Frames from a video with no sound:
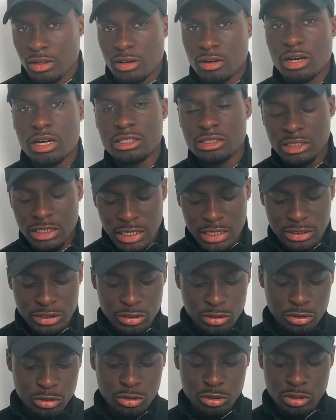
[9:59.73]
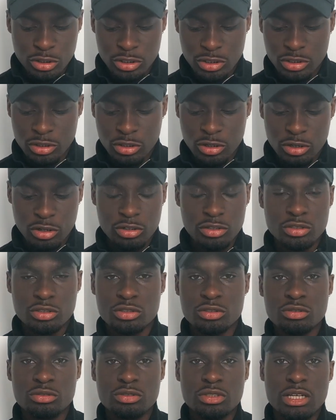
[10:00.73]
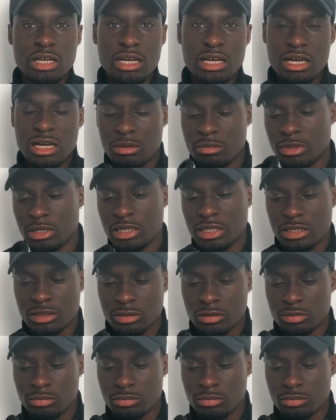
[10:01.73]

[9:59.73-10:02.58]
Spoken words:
All right, guys, so you're gonna clock soon that I'm a little